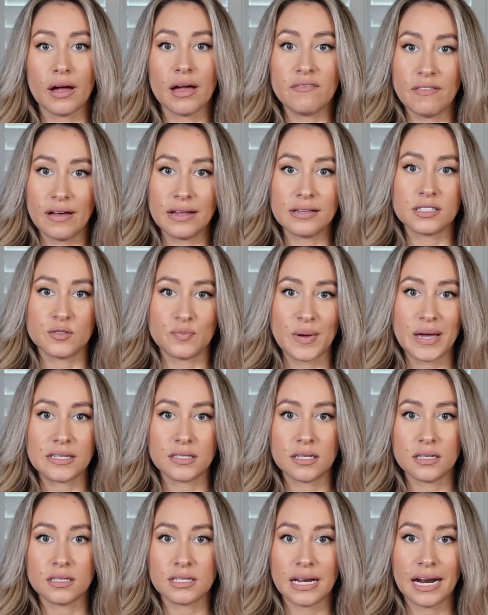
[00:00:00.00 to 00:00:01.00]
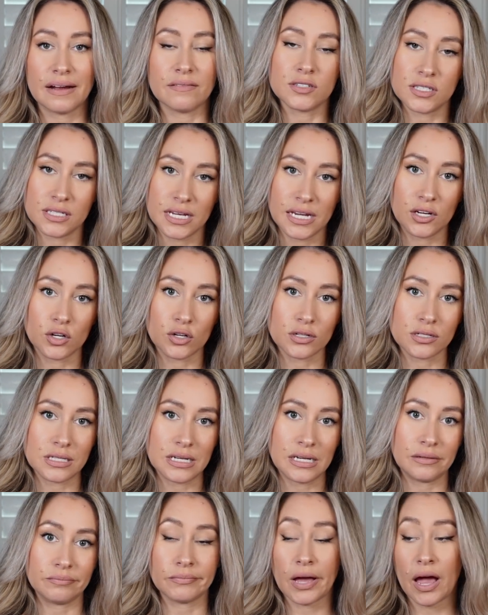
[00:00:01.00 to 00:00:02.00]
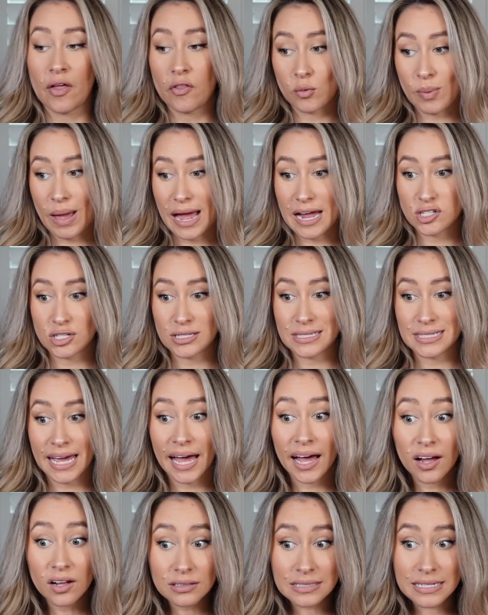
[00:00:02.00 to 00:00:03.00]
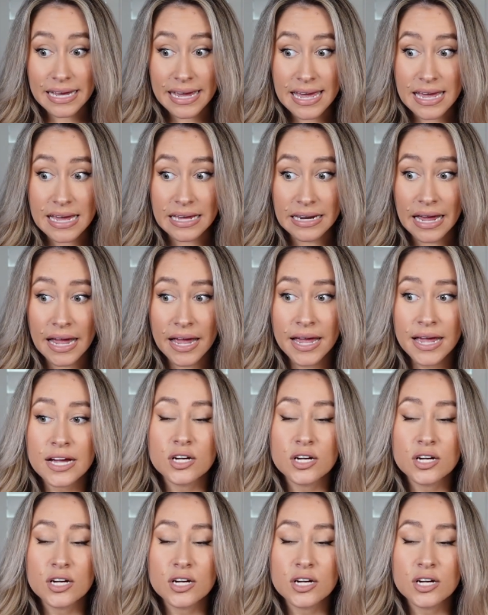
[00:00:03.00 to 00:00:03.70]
event spaces that I've seen or seen other pageants held in.